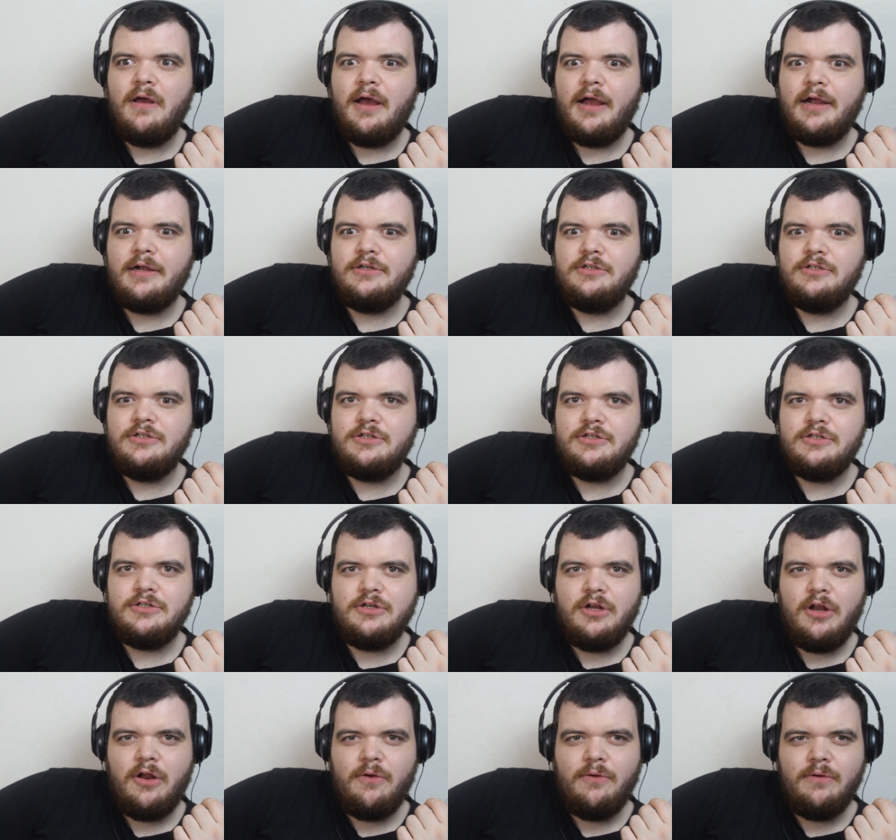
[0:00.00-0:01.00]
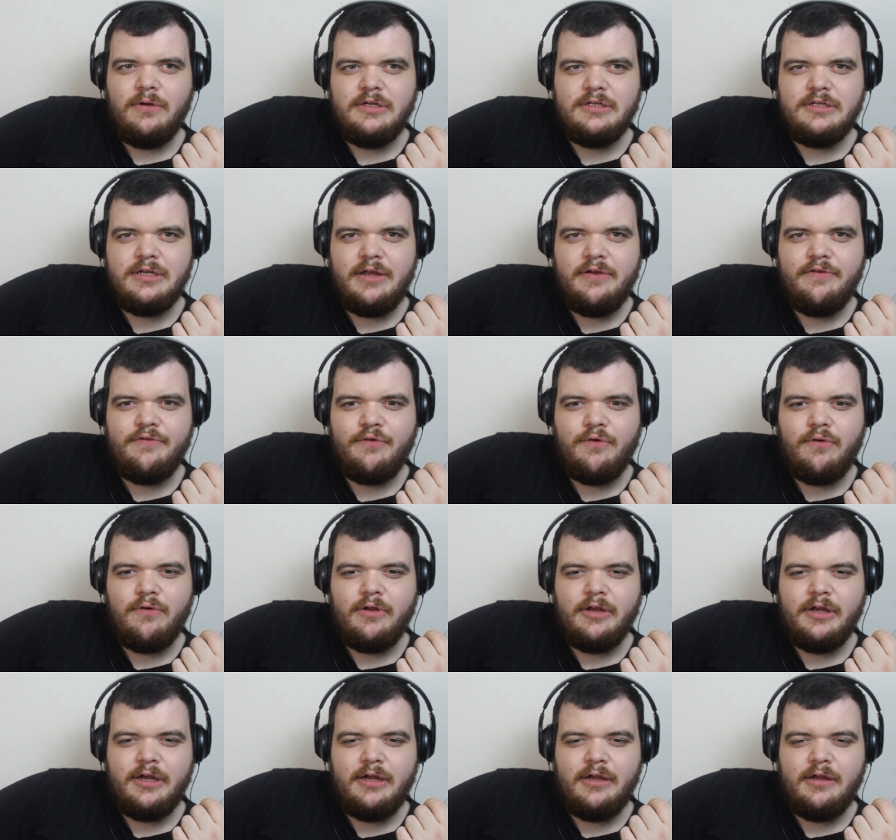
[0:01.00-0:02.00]
I could just slowly see it
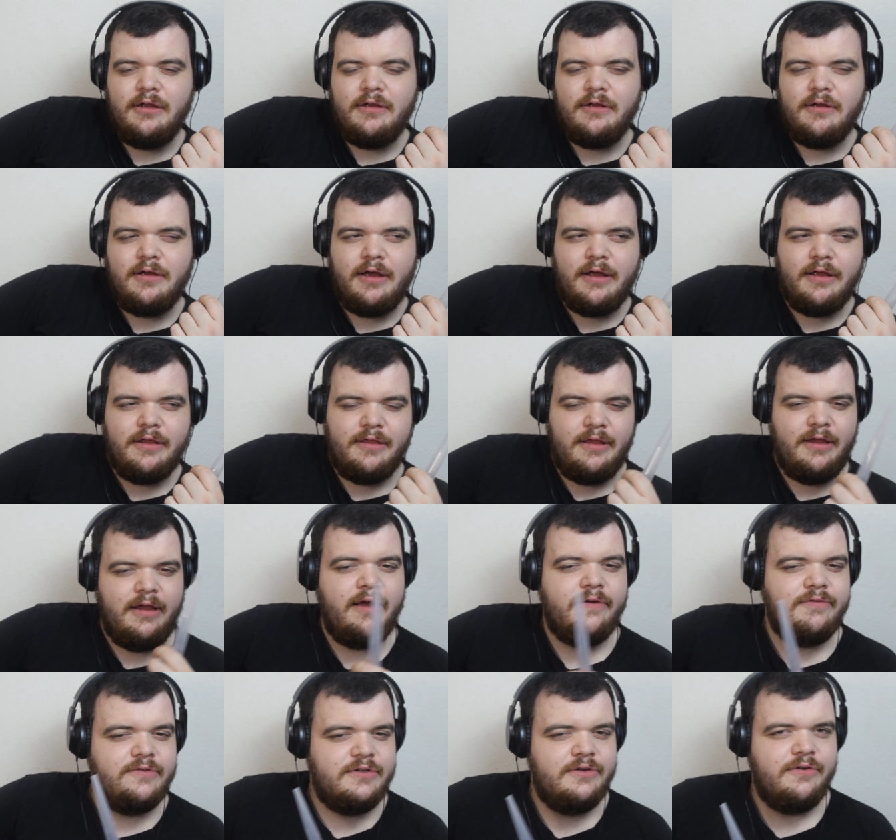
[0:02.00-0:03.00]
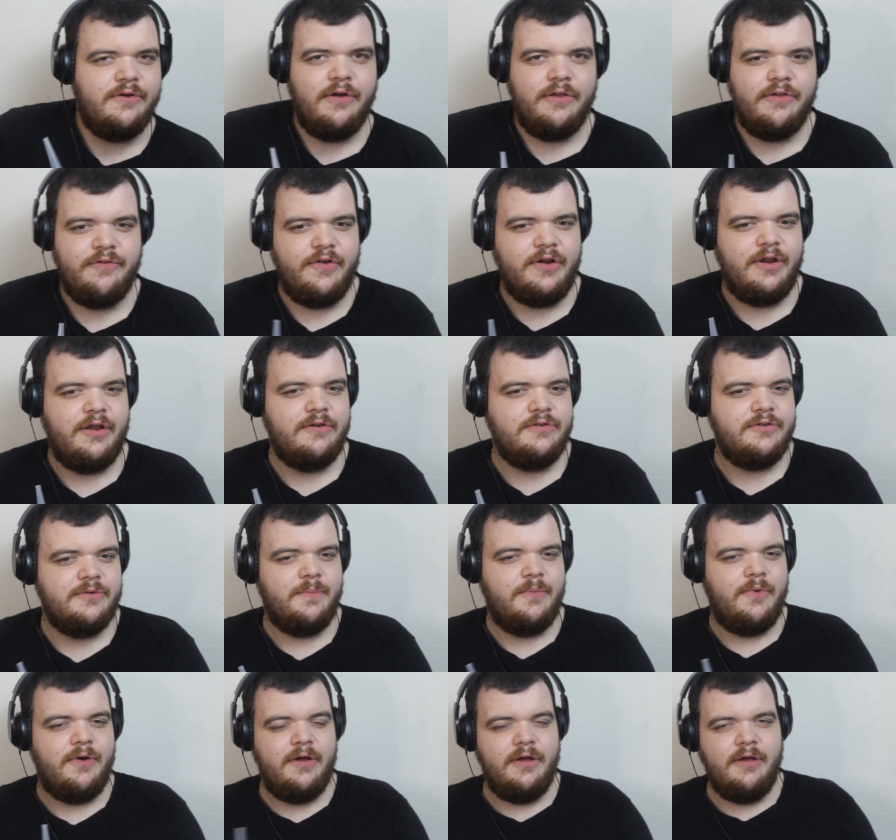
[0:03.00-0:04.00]
falling. I think I've still got the video
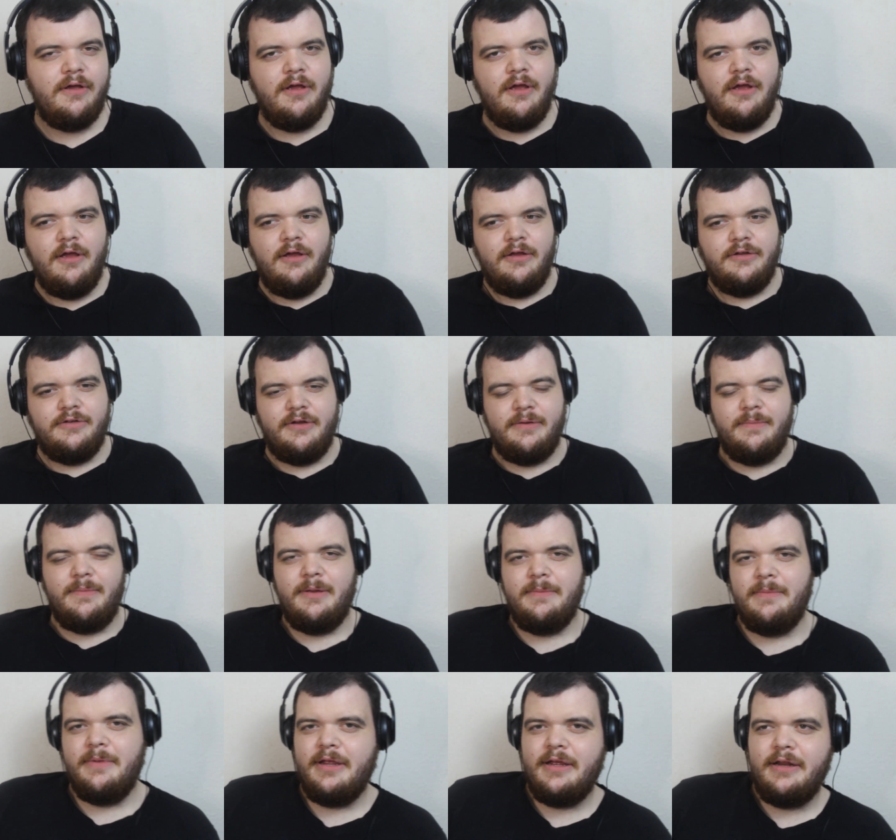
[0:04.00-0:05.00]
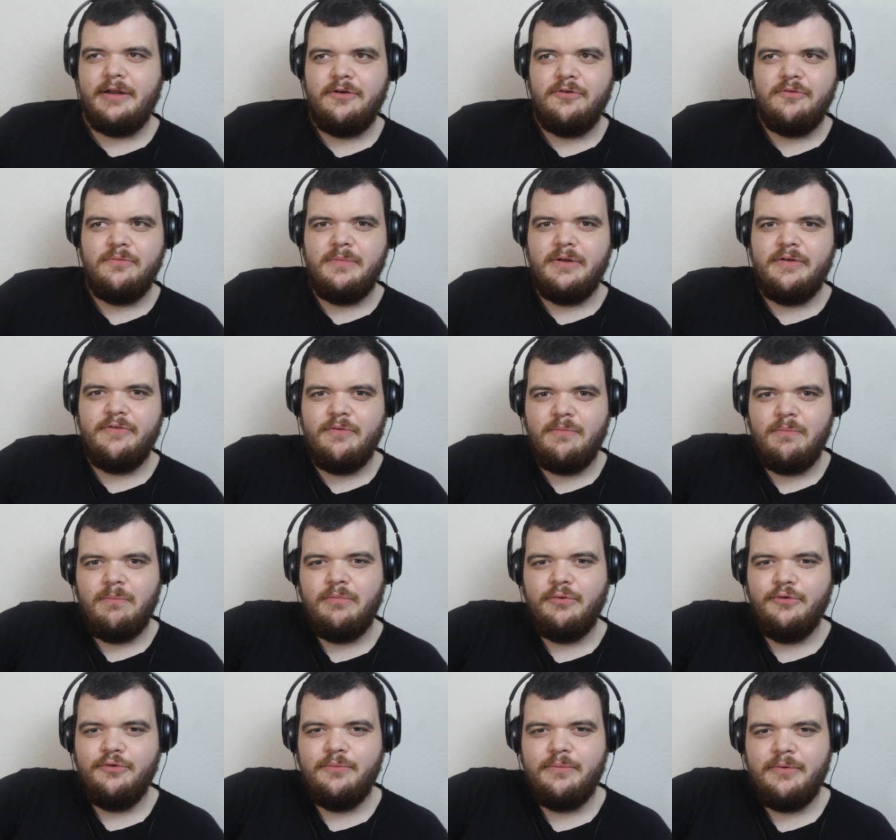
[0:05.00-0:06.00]
somewhere, so I might make a little bit of
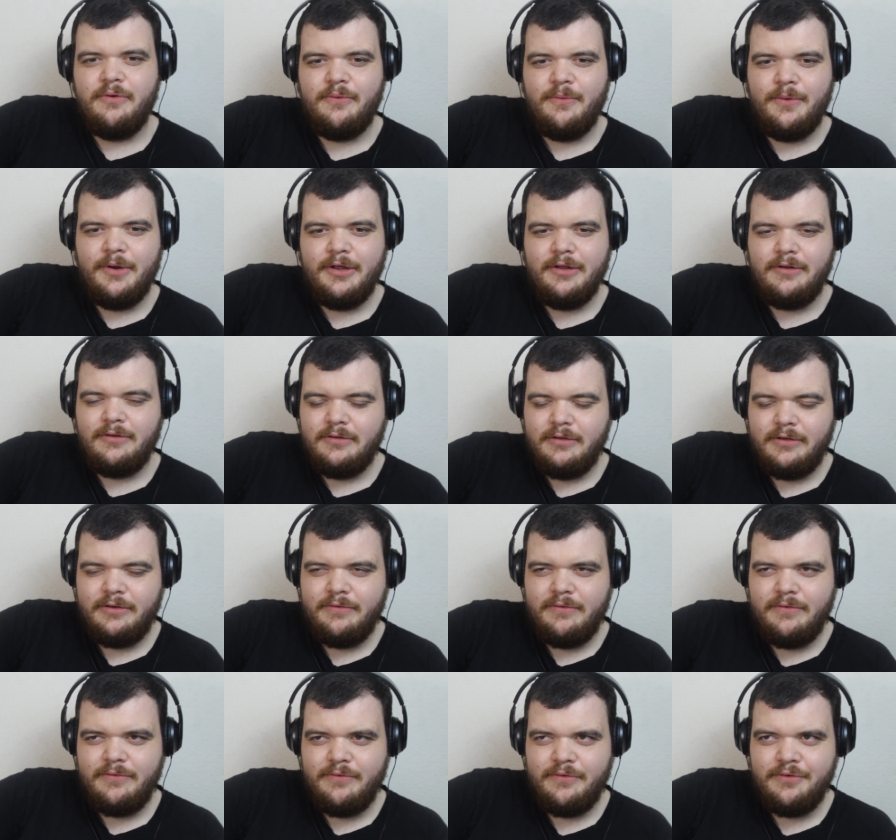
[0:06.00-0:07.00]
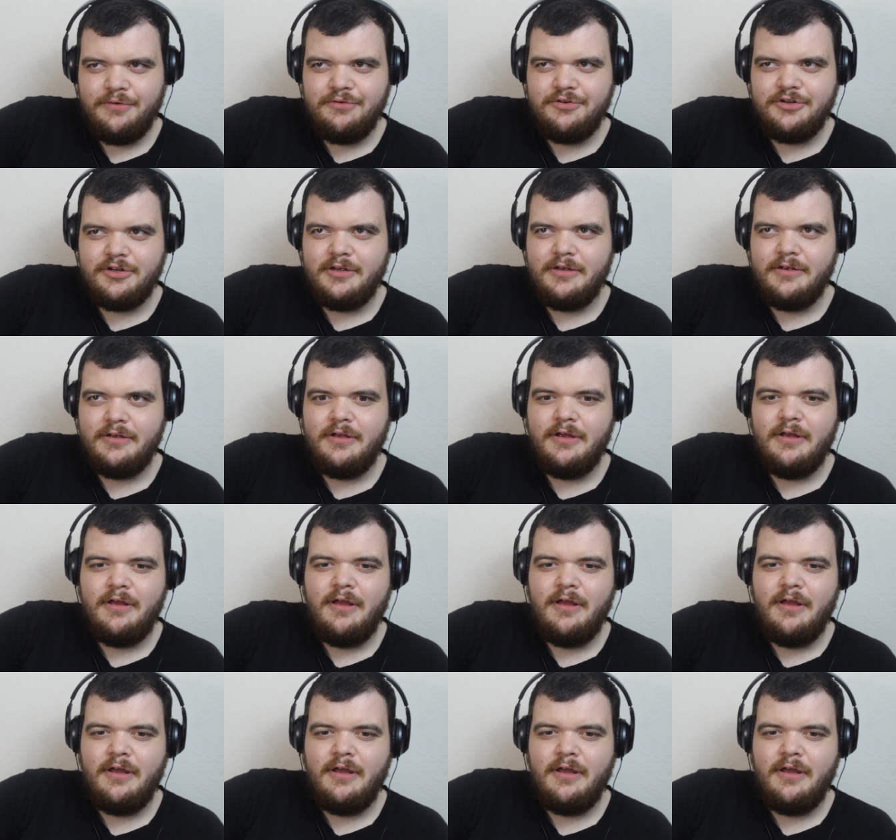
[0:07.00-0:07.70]
a blooper reel in future,